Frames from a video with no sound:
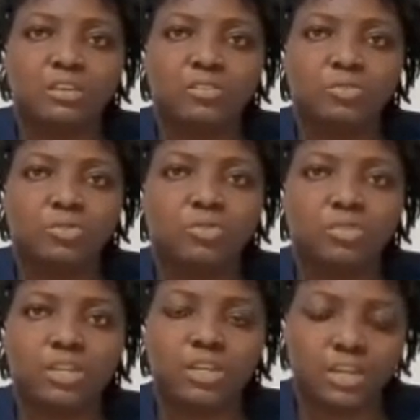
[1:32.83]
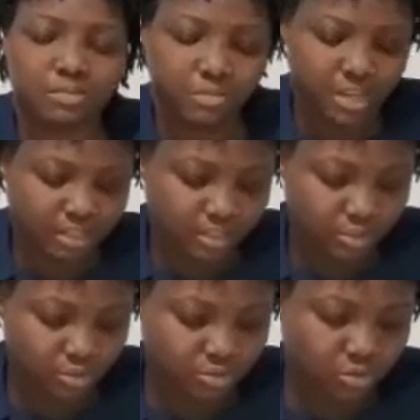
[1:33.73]
We call that anaphylactic
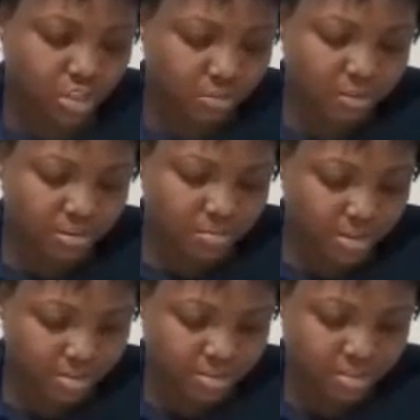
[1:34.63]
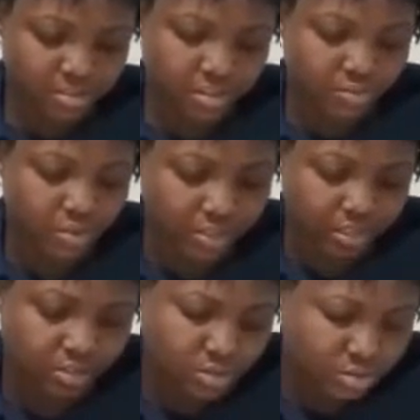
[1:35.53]
shock. So there are very many things that will actually
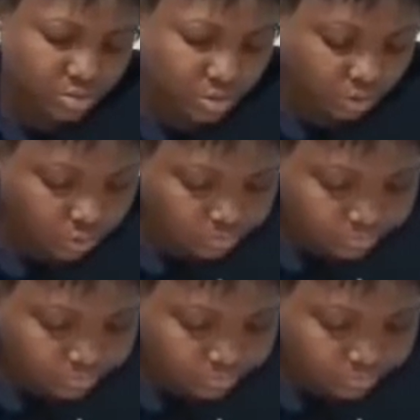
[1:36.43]
cause shock.